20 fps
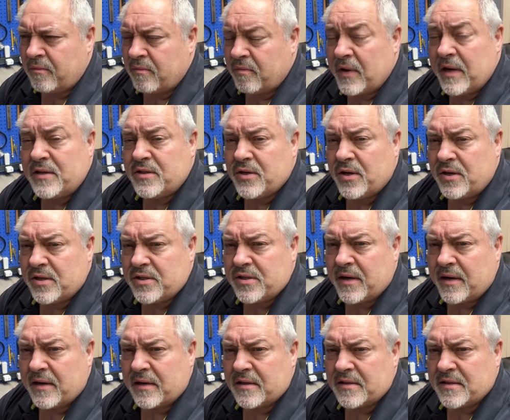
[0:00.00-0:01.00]
they taught you
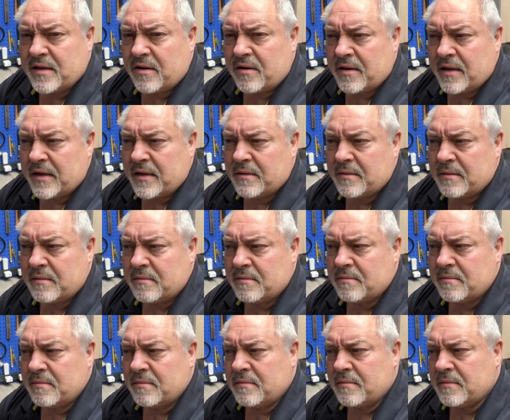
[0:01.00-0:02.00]
how to solder. They
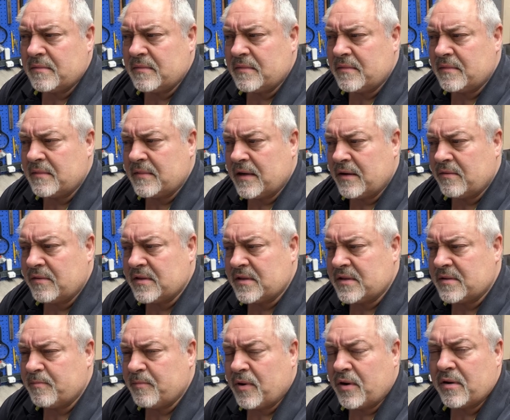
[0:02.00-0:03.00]
that
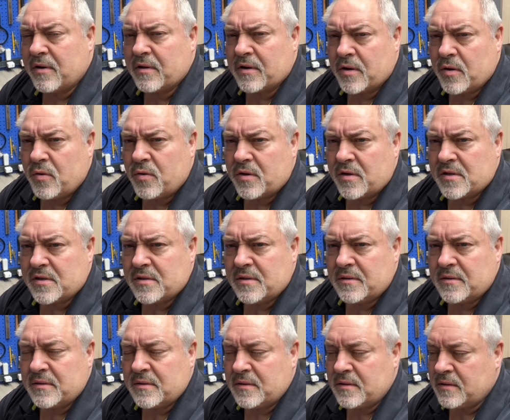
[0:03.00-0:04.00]
was part of the course.
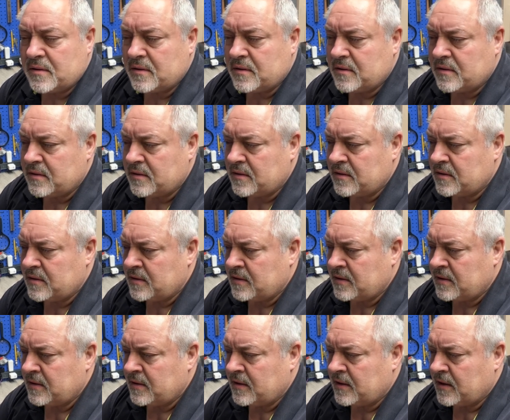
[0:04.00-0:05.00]

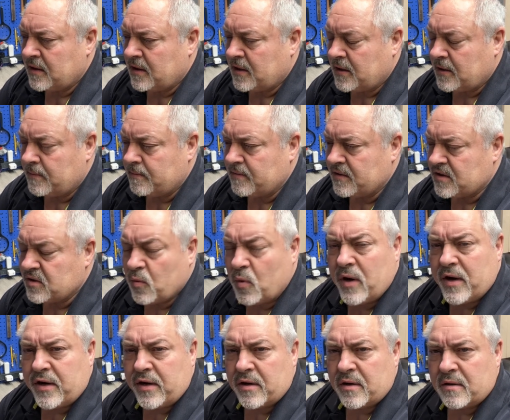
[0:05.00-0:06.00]
Um, a
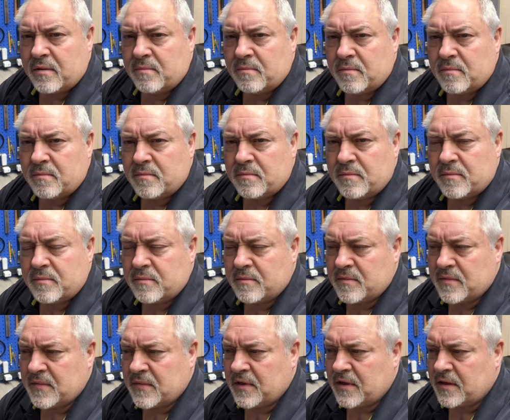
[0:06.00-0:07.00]
one-year
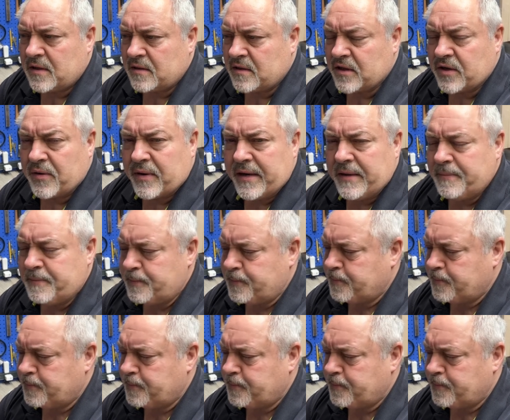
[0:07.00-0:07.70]
uh, degree,